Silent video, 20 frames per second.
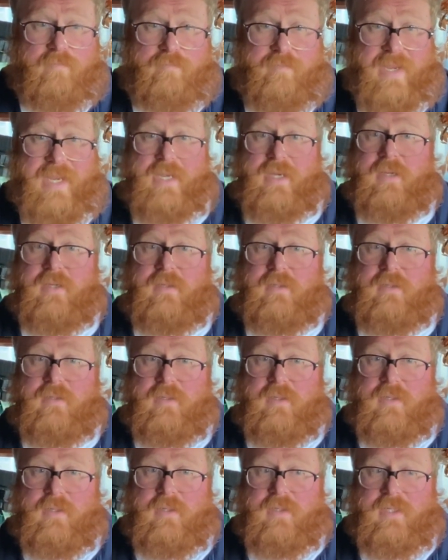Beer
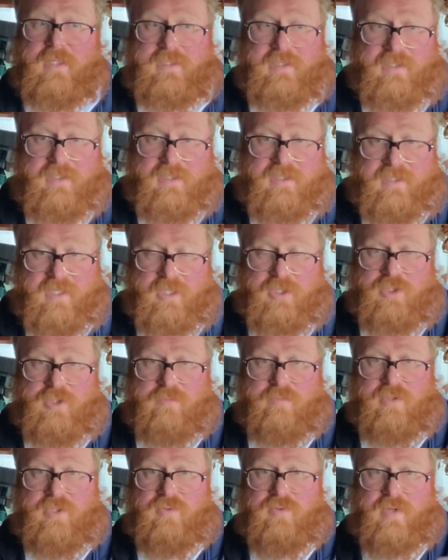is the
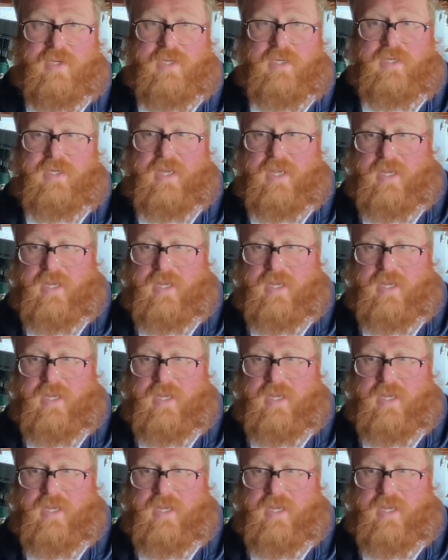distinction between